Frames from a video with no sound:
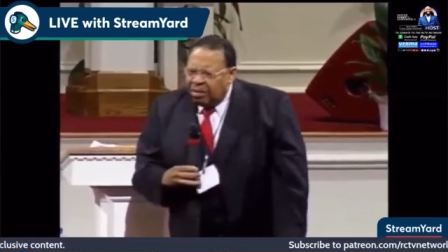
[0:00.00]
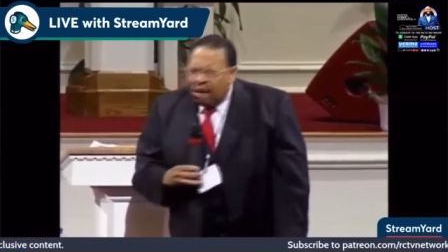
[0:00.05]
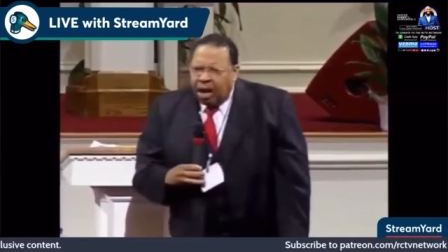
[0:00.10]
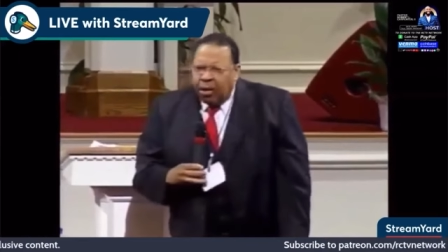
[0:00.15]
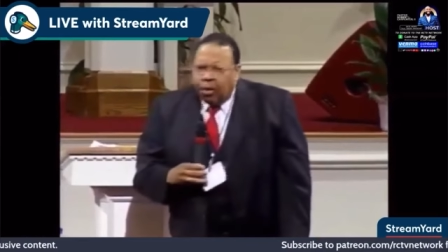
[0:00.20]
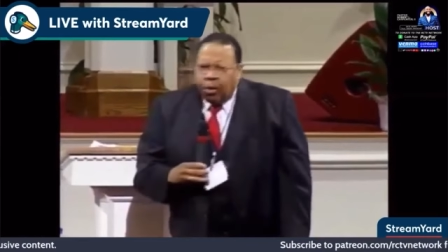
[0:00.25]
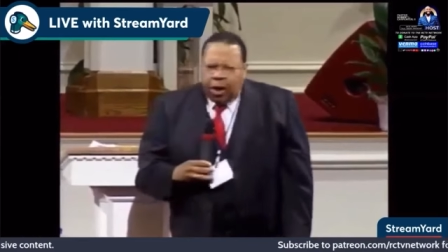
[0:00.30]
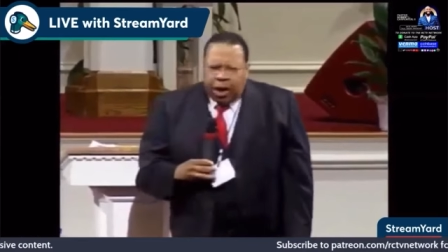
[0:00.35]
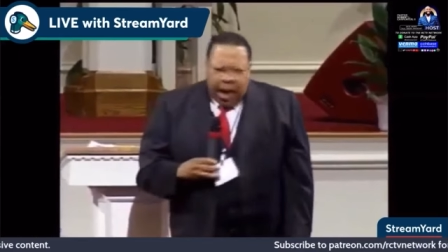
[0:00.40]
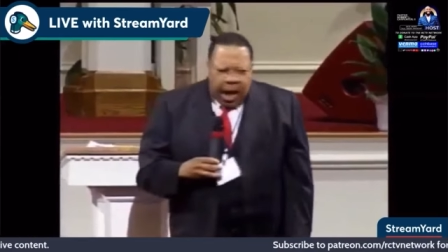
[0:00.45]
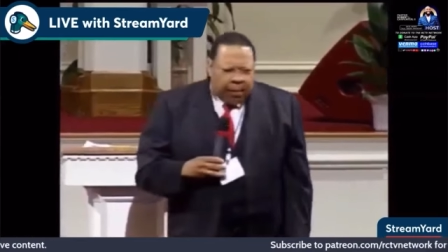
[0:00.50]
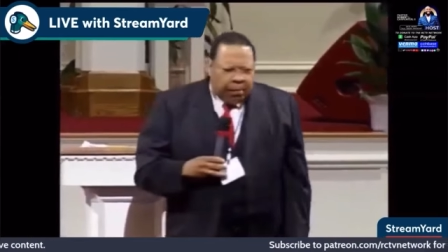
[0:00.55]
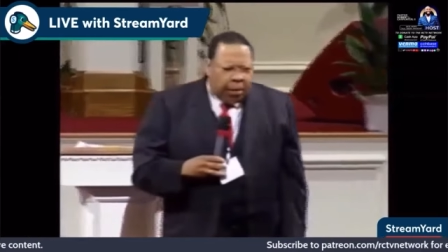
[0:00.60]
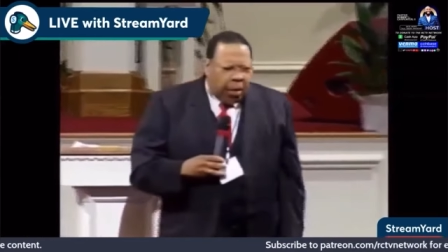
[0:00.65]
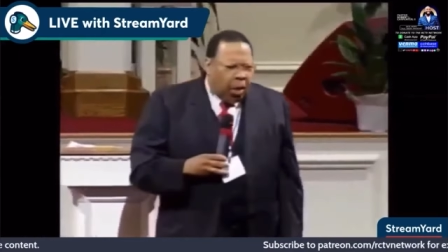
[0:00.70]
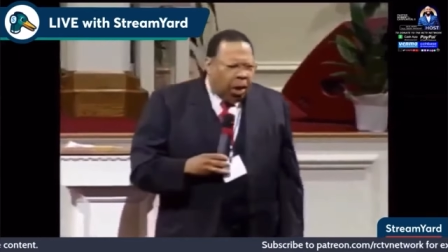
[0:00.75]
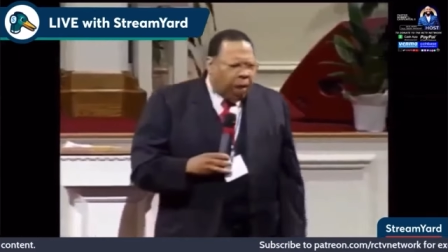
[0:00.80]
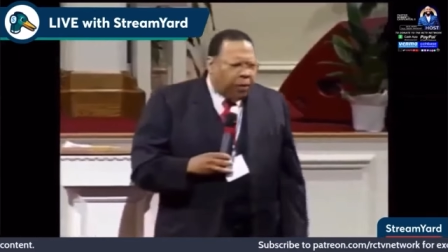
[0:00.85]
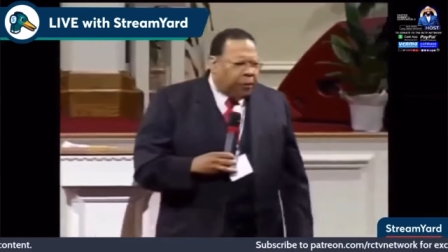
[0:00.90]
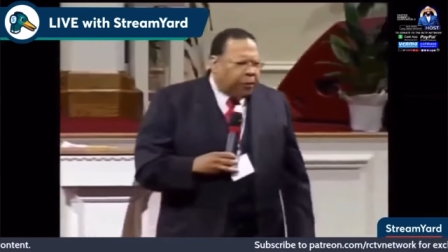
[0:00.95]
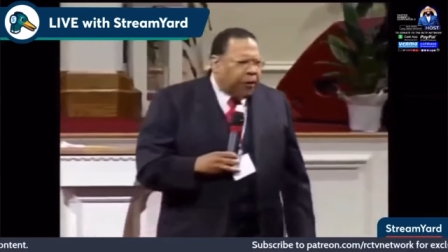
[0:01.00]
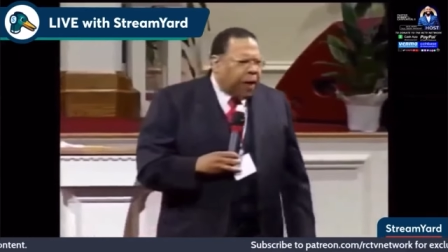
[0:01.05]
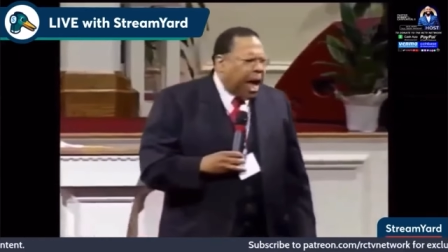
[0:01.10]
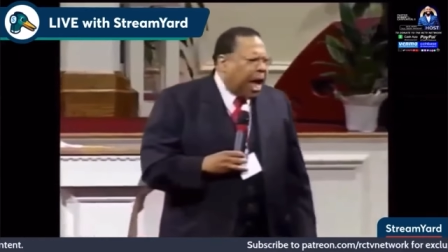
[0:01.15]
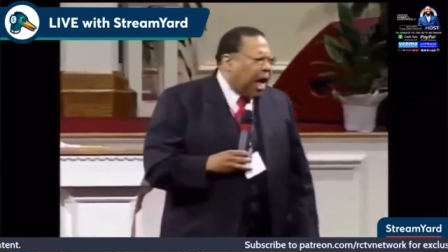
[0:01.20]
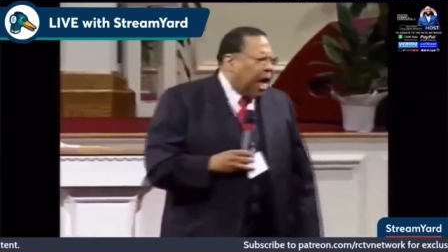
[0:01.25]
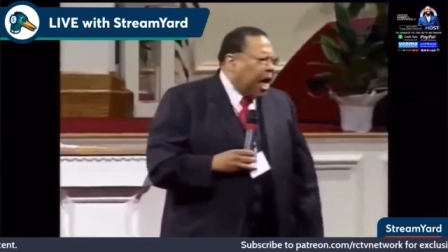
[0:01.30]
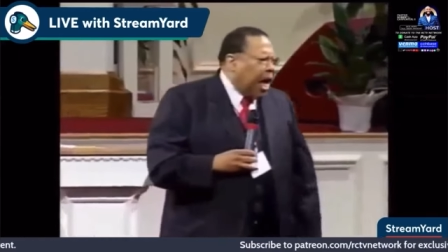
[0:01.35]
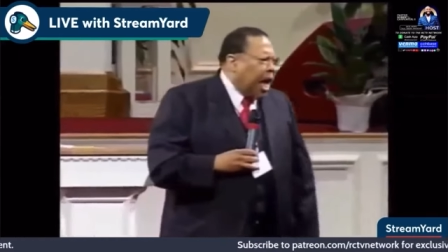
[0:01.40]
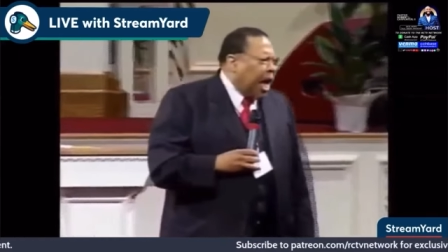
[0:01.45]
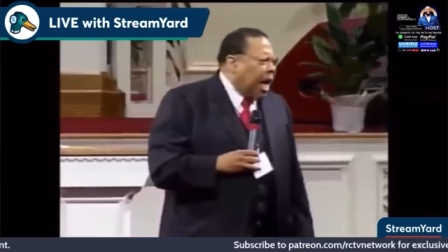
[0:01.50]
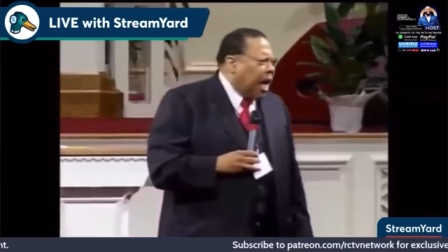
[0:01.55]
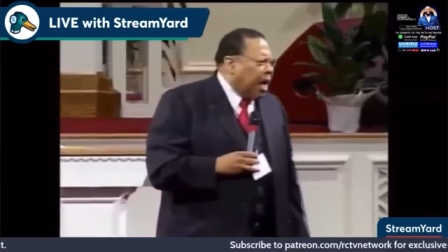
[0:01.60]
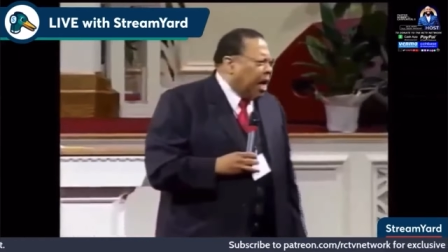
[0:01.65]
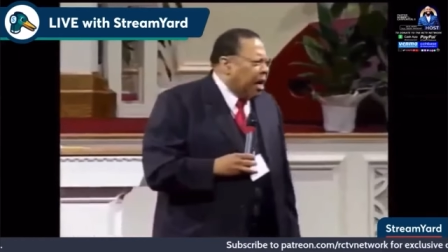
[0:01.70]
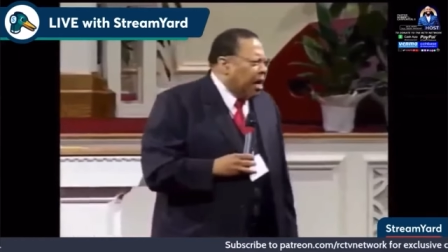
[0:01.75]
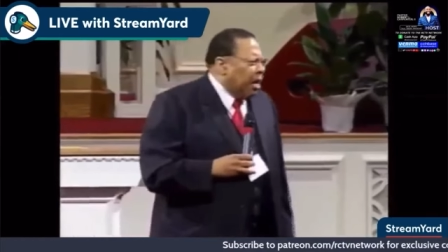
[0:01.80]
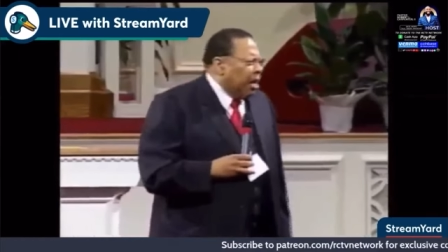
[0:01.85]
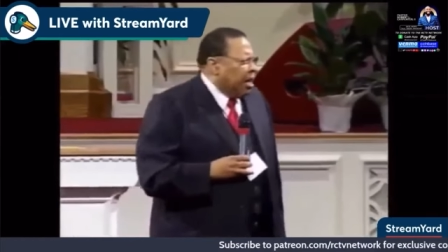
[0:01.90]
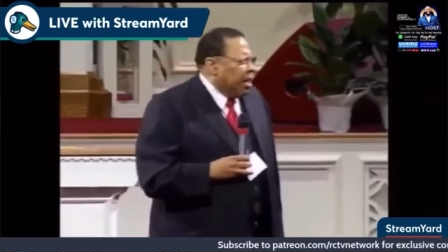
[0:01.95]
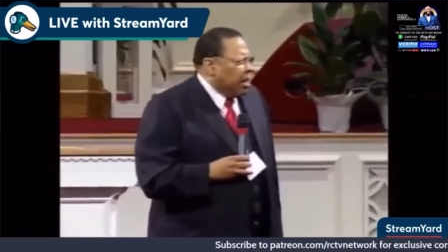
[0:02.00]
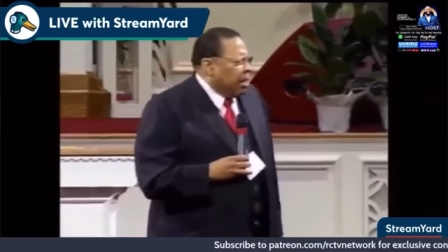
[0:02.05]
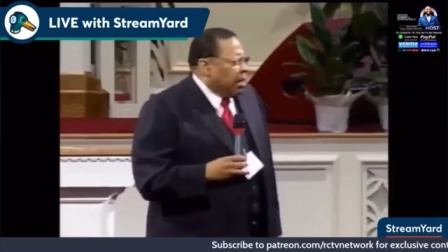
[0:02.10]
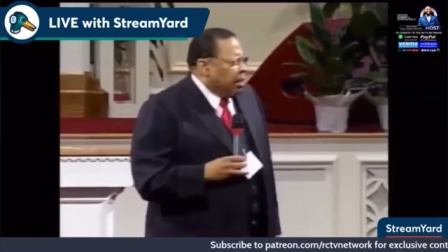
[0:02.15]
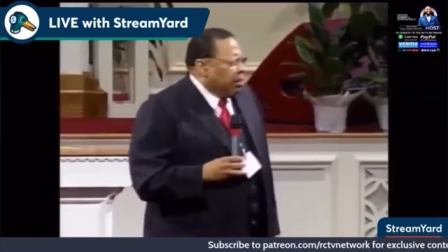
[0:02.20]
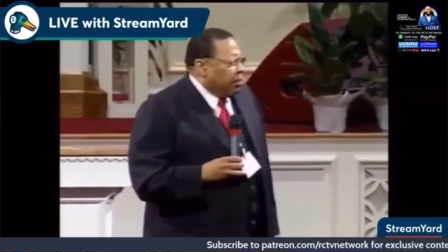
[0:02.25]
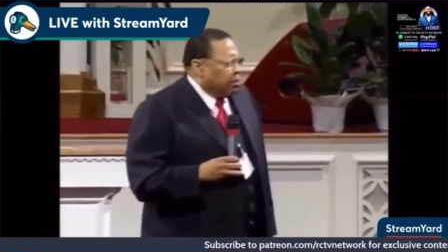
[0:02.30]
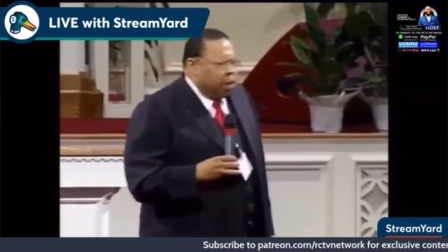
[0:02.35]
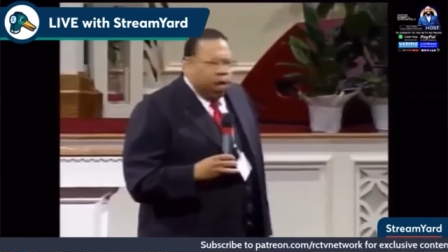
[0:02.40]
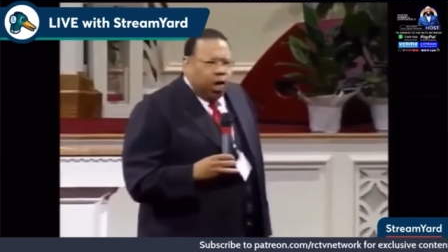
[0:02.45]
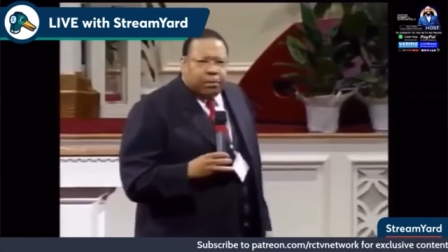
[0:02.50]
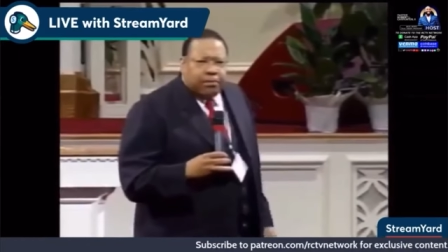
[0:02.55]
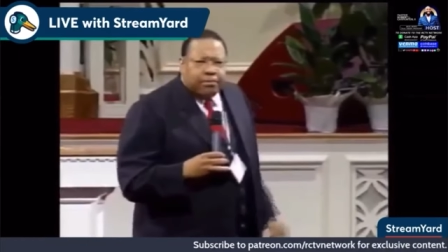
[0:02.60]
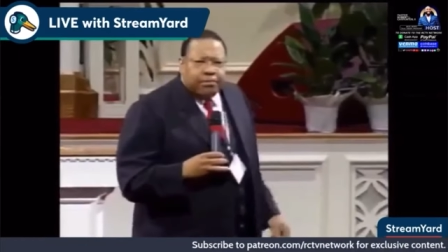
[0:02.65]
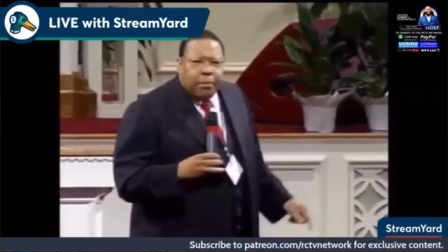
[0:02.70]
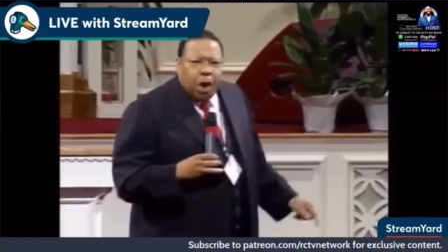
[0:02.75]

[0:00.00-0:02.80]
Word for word: And when that boy finally put